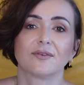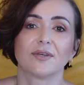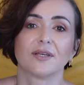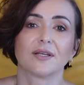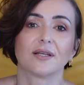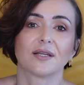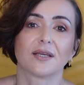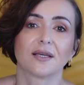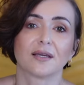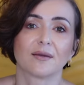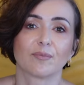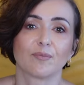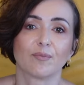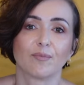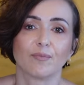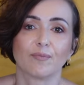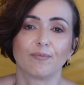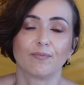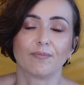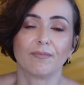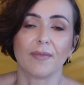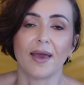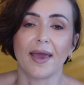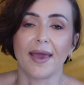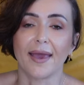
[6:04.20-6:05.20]
feeling
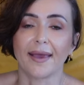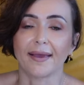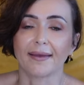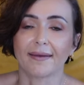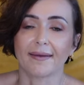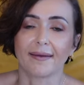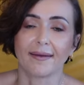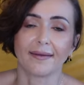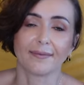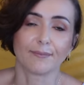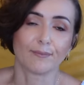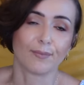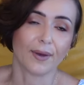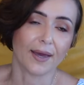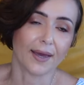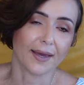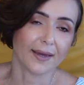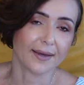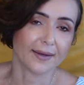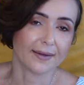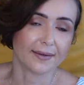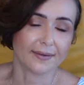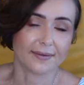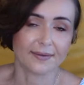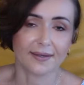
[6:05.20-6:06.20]
ache and
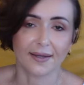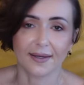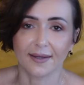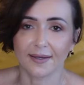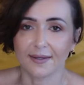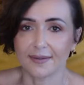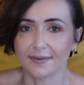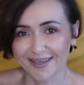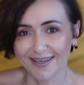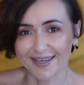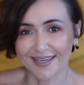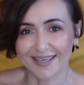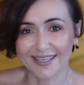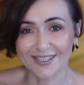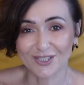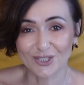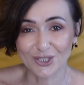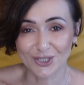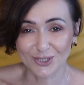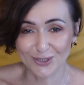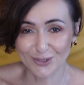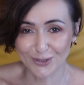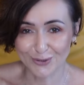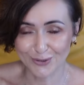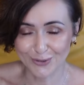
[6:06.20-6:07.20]
pain and it's
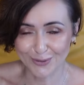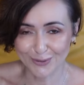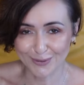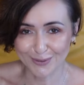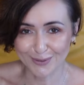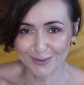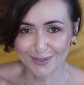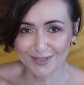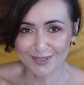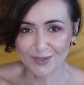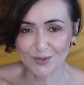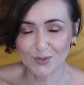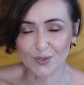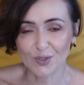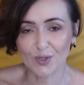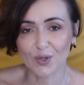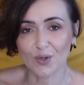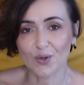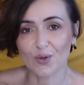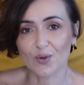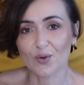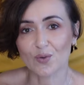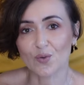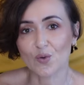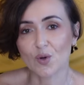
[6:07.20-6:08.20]
just not good.
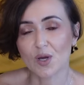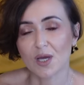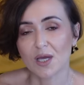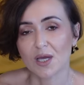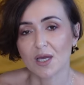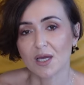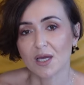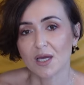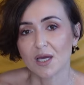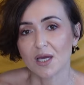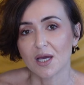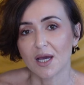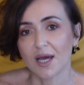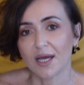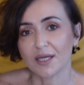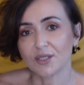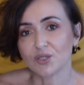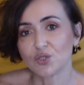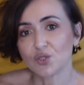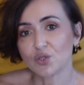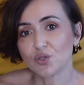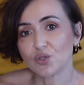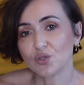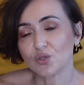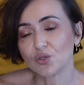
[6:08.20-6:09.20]
So I
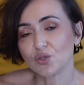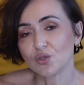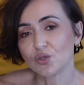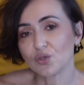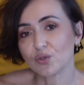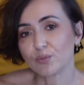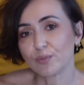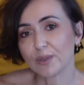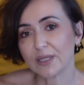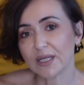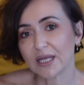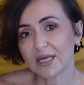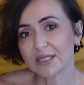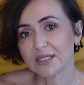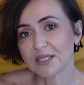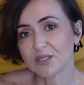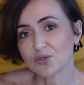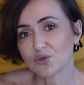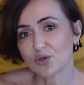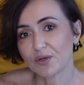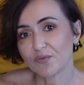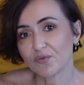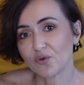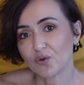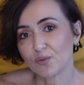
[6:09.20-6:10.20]
do
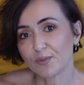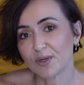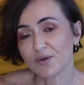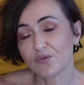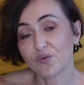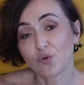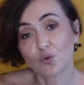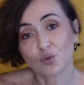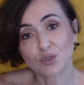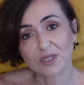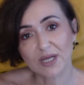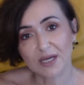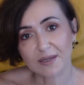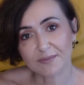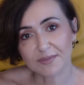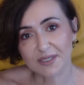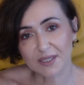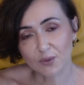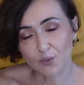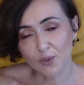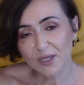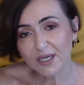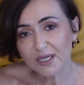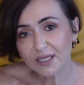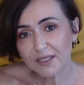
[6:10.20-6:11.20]
Pilates reformer four times
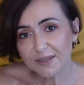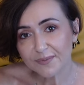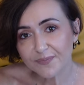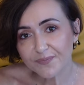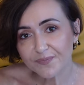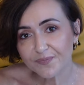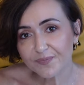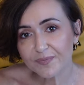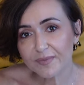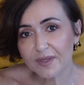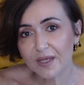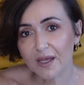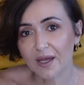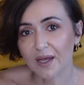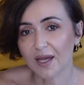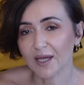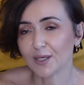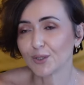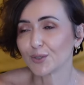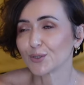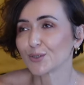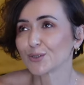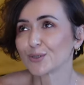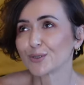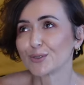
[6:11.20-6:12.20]
a week I
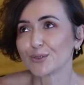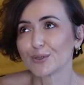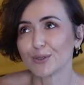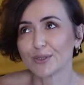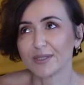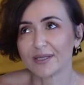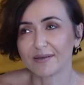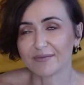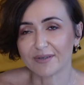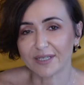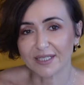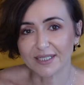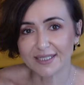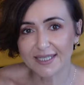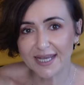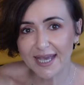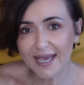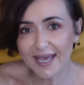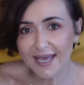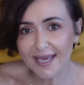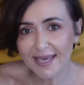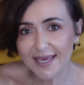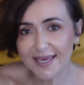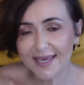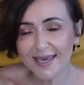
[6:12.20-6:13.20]
used to do it every
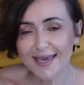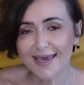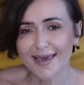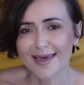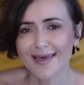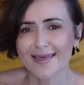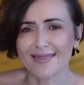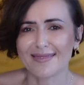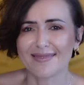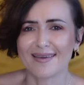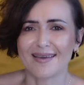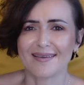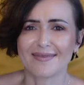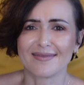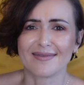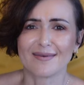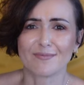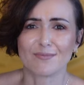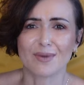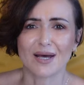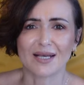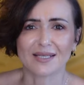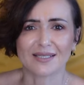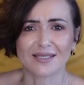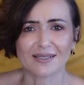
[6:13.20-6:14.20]
day, then the
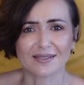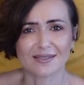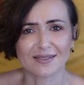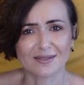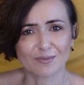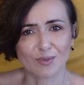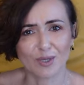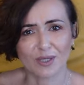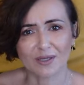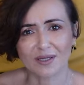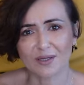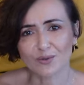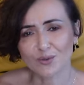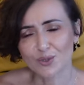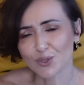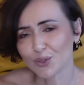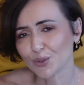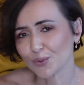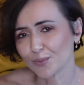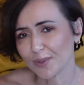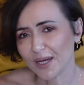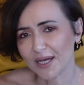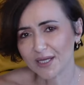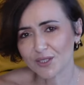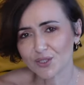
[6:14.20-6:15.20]
muscles build up
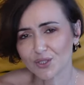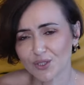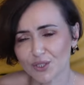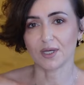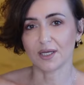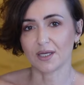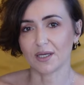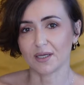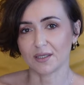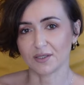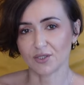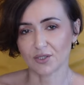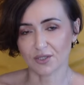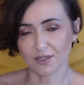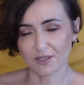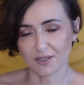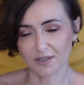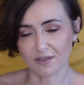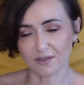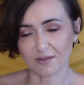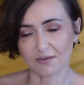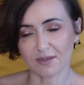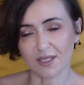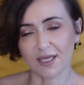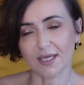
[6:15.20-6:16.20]
too much and I
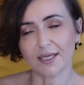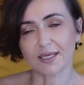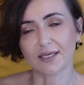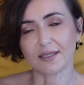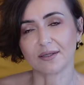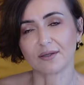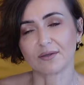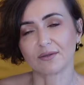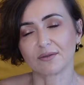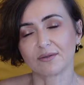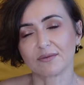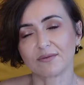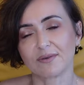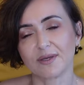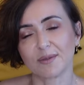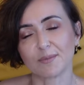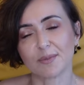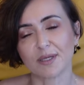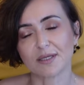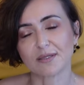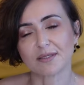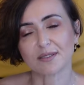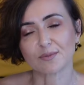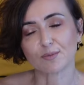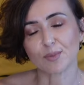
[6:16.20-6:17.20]
just don't like it on
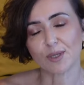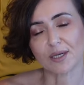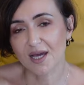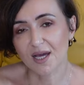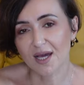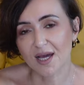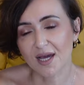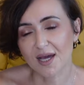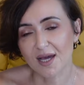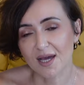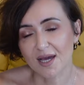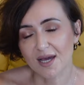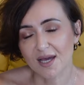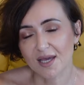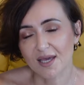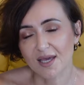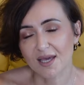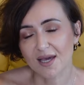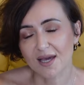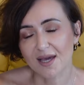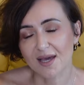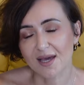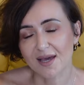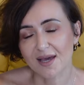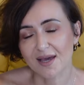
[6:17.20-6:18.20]
females, but I
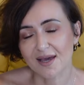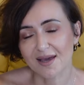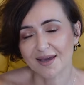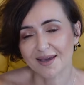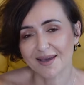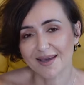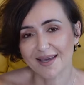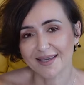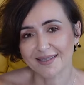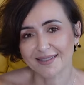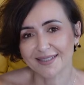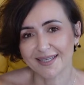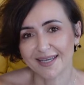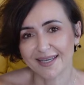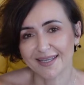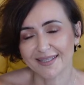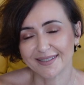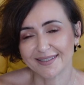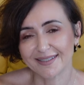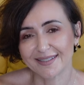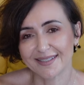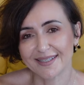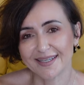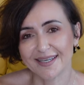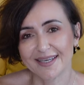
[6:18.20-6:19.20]

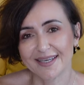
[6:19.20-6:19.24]
attend